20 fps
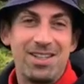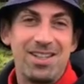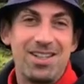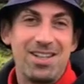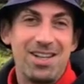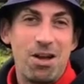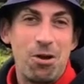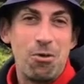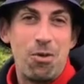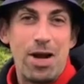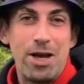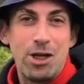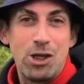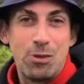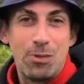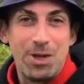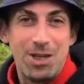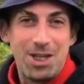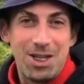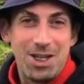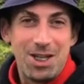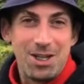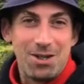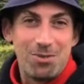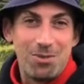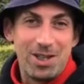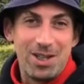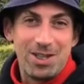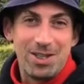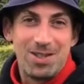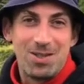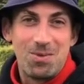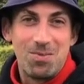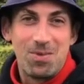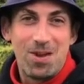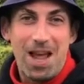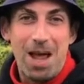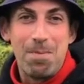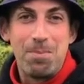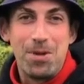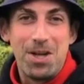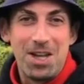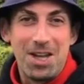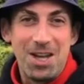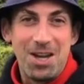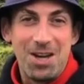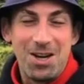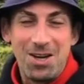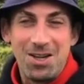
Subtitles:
arrangement here with some camping gear